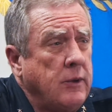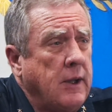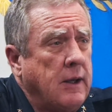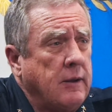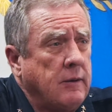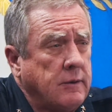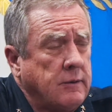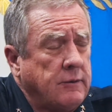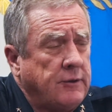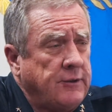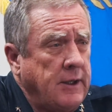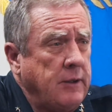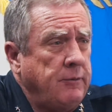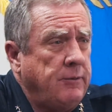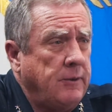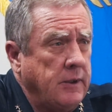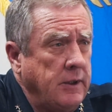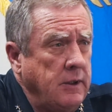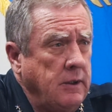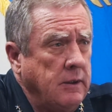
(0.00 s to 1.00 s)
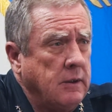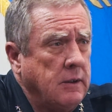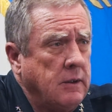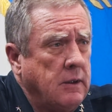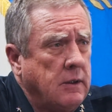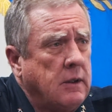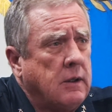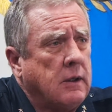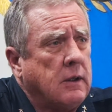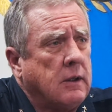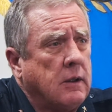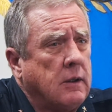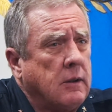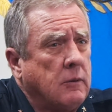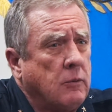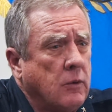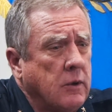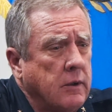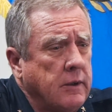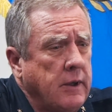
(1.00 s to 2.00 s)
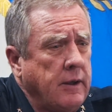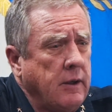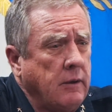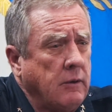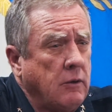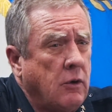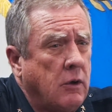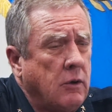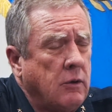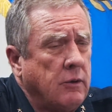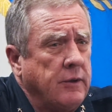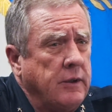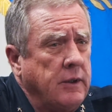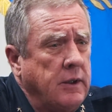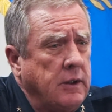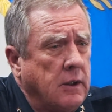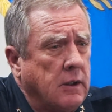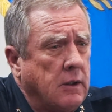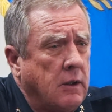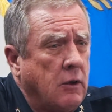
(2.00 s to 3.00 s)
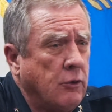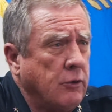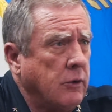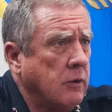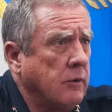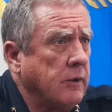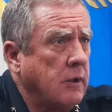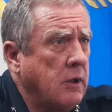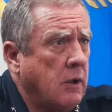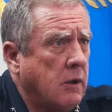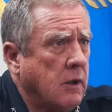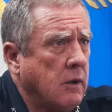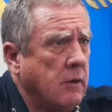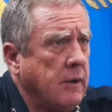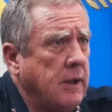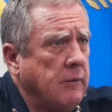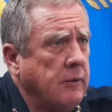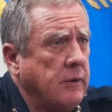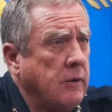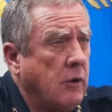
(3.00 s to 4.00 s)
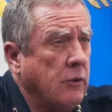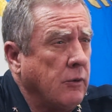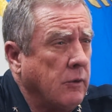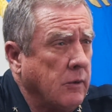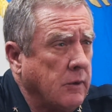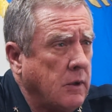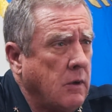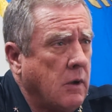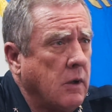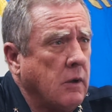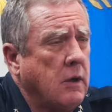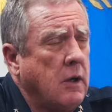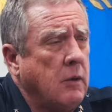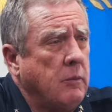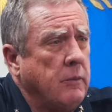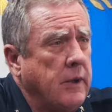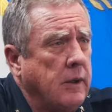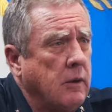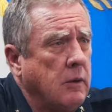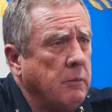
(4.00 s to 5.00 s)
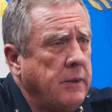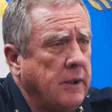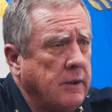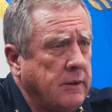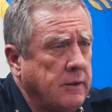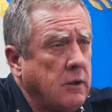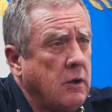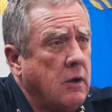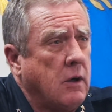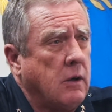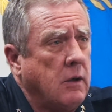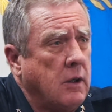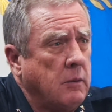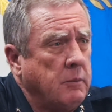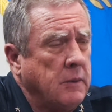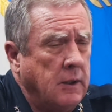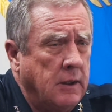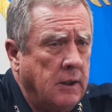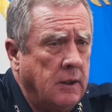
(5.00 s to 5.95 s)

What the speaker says: that safely, where they can call the owner of the car and have the owner of the car come there and pick the car up.